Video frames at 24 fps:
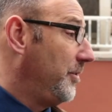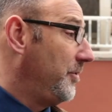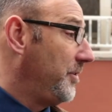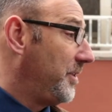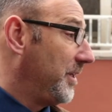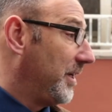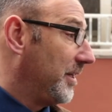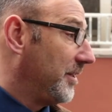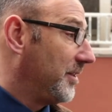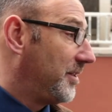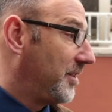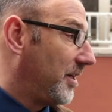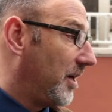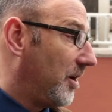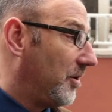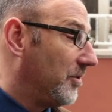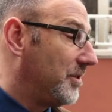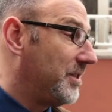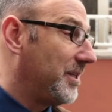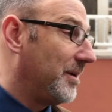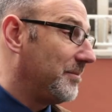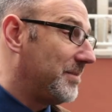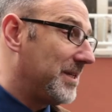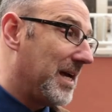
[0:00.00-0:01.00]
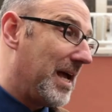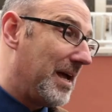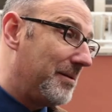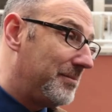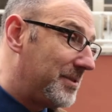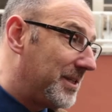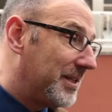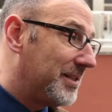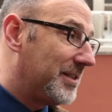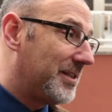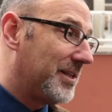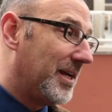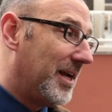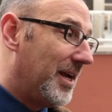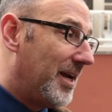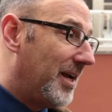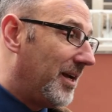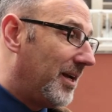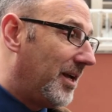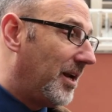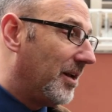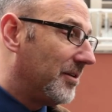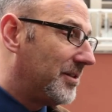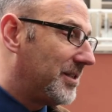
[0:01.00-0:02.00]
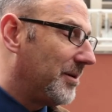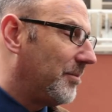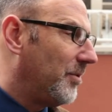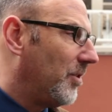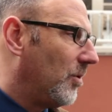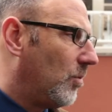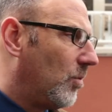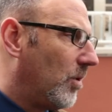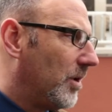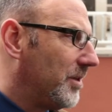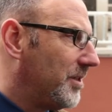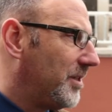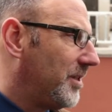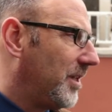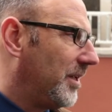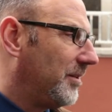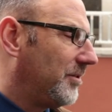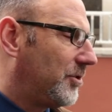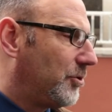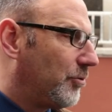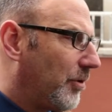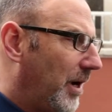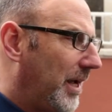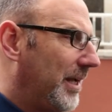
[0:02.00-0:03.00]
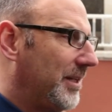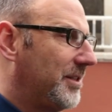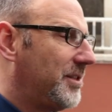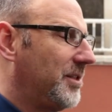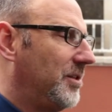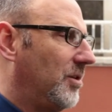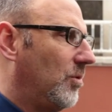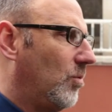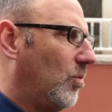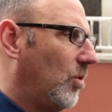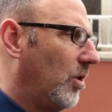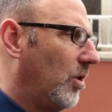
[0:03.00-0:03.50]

lose it. So Absolutely. sometimes it's you know some of the worst th trades in the